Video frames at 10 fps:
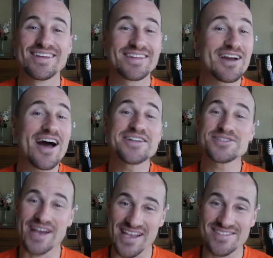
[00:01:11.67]
the
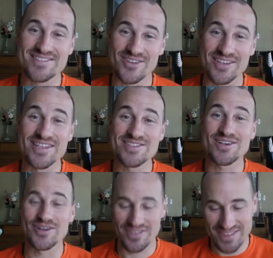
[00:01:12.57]
contrasts on this
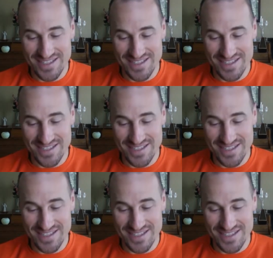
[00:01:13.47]
earth.